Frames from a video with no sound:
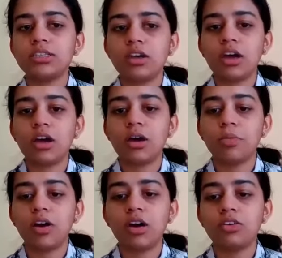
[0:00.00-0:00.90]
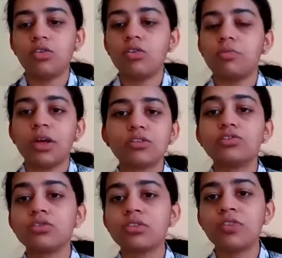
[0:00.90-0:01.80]
are not medical
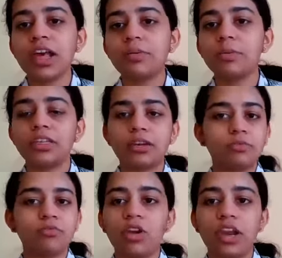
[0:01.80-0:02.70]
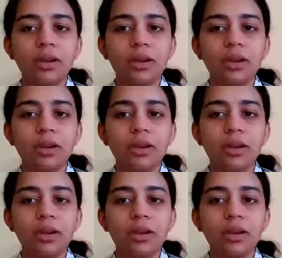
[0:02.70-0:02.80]
student led, but they're led